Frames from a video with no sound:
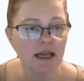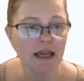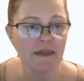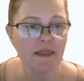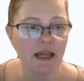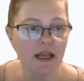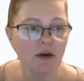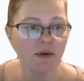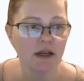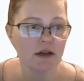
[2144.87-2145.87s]
And then
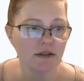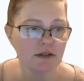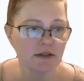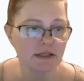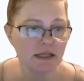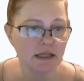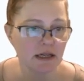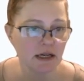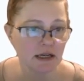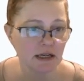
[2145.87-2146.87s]
we can also
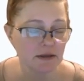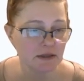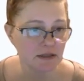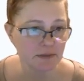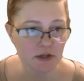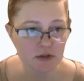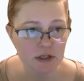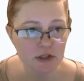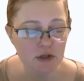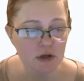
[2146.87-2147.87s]
see a
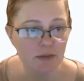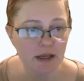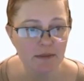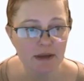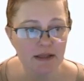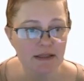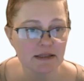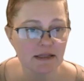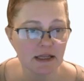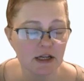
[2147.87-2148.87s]
specialist copayment
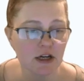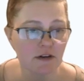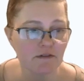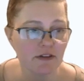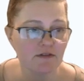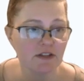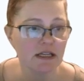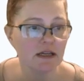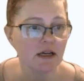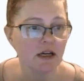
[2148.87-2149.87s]
listed here of
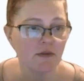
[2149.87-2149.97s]
$50.